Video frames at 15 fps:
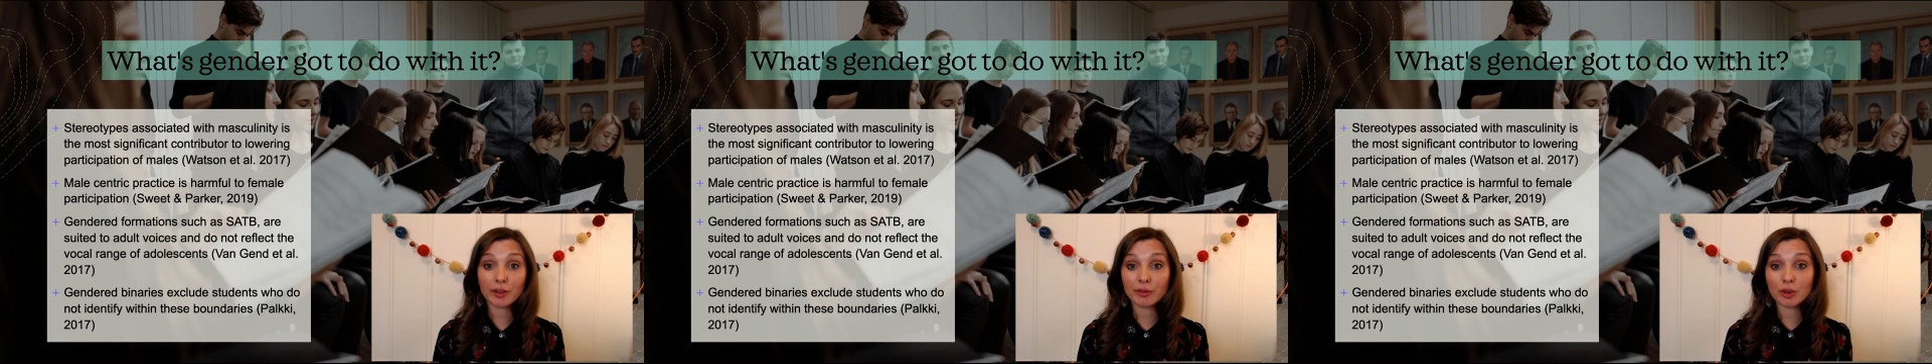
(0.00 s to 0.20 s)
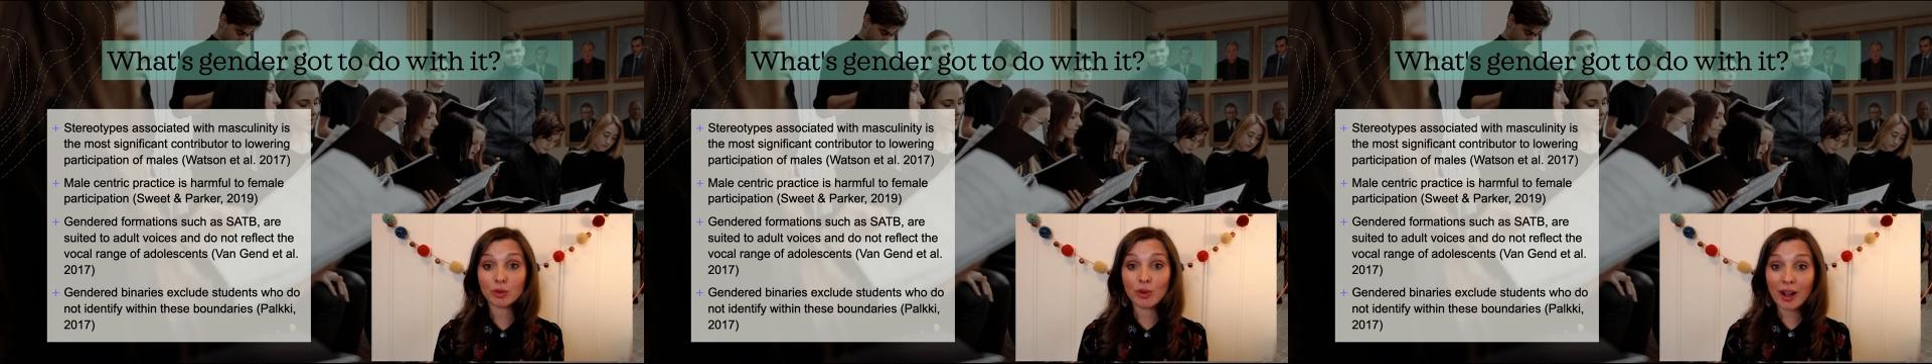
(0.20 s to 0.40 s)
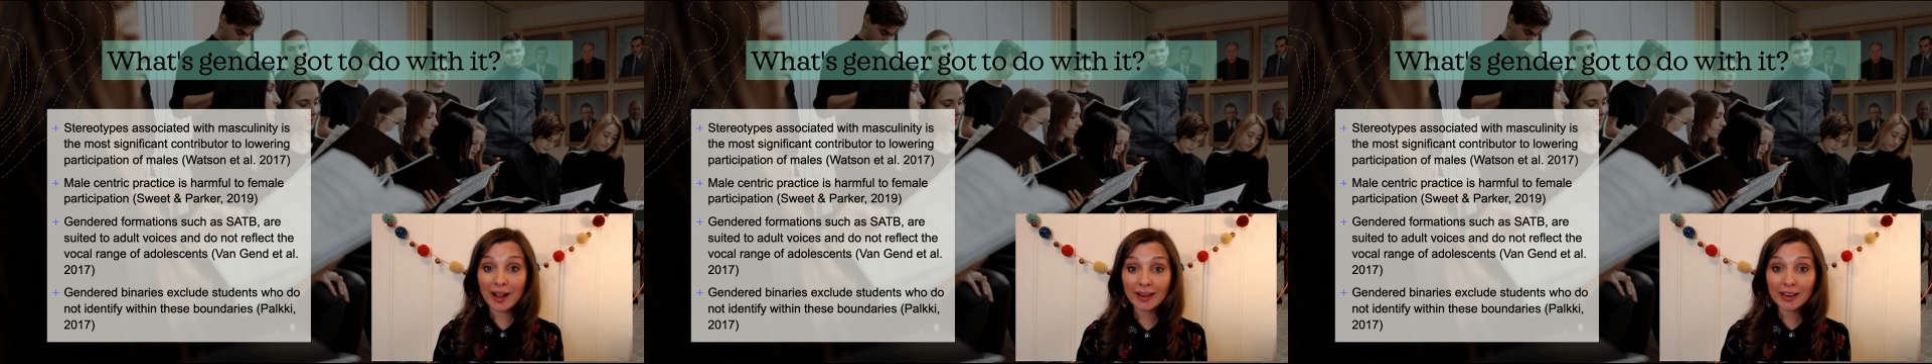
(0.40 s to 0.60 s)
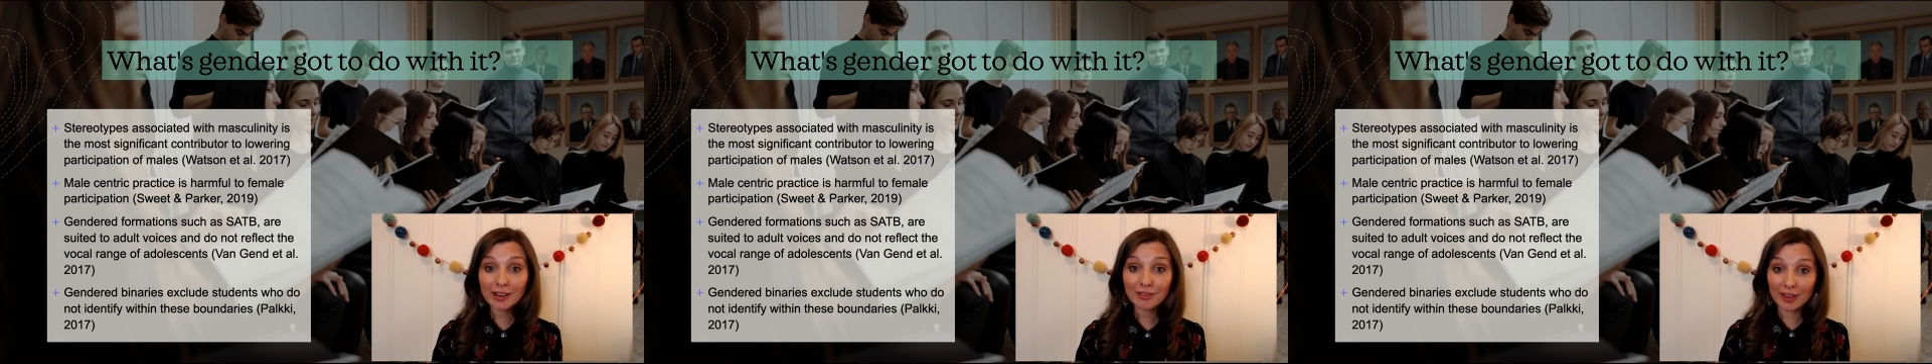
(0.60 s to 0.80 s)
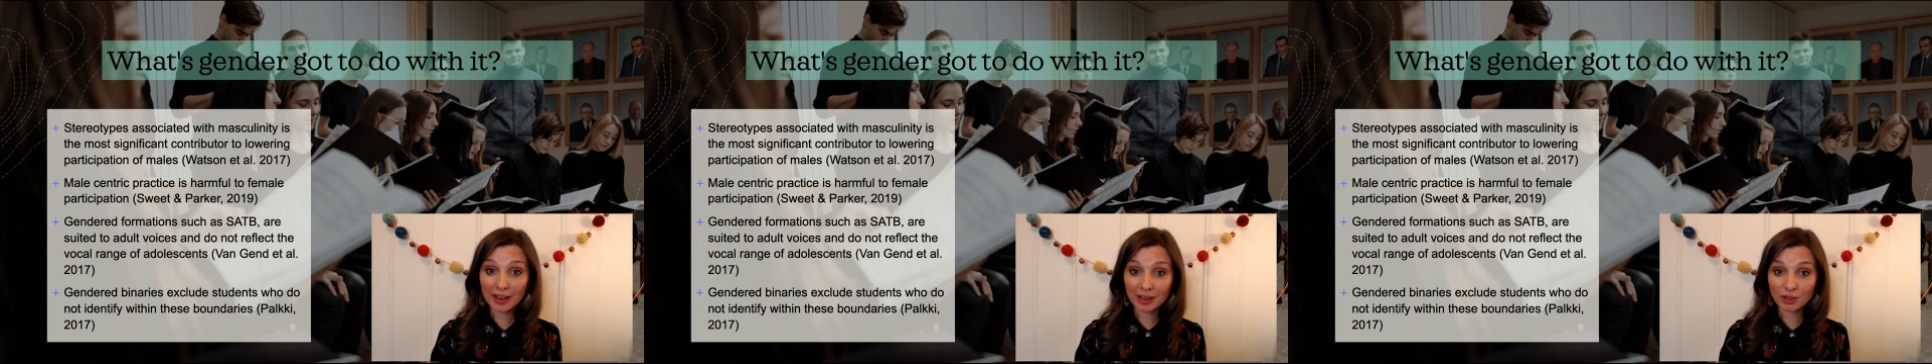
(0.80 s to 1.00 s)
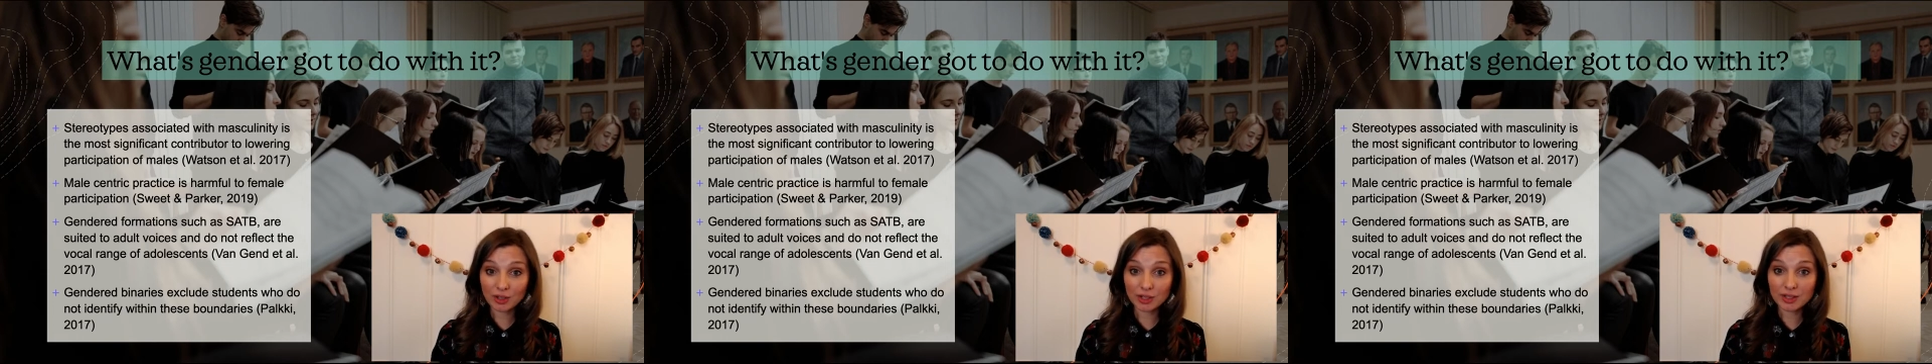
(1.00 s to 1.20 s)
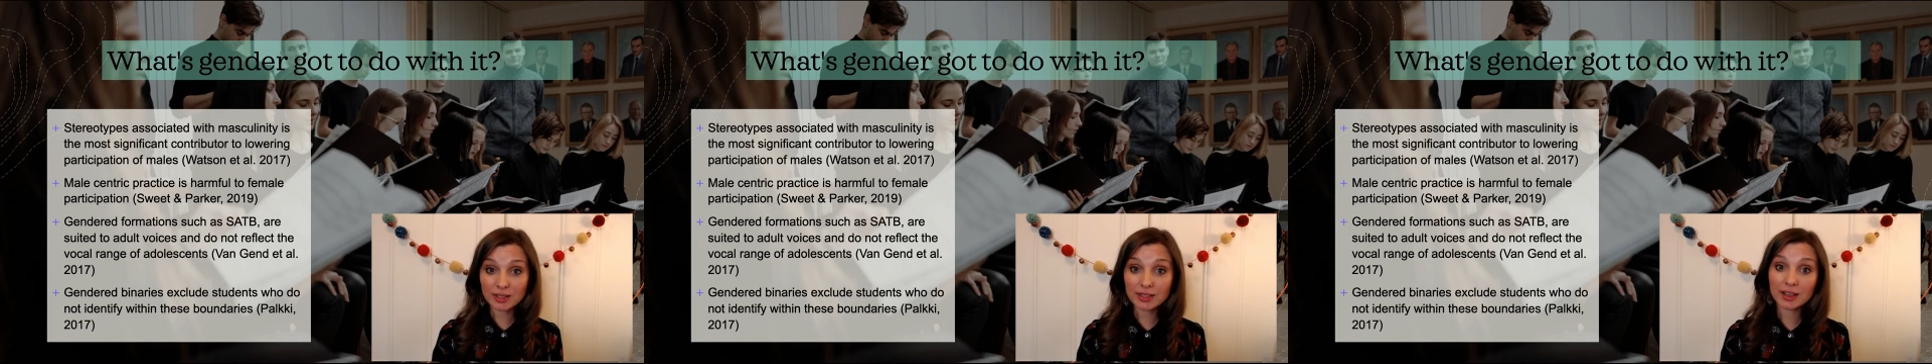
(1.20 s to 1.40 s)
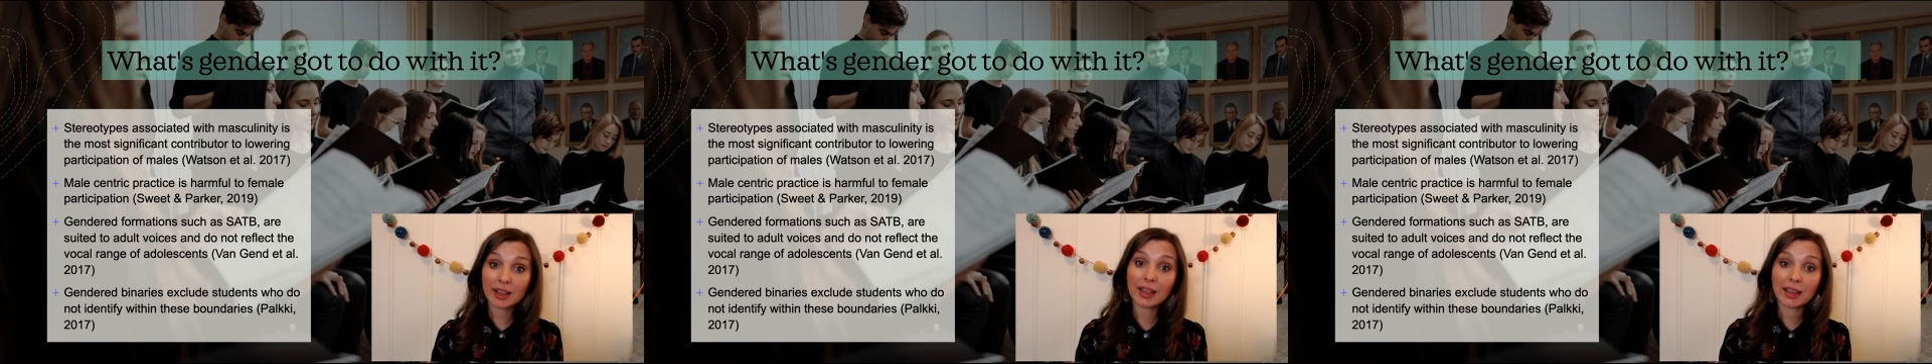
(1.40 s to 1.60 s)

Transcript: a variety of ages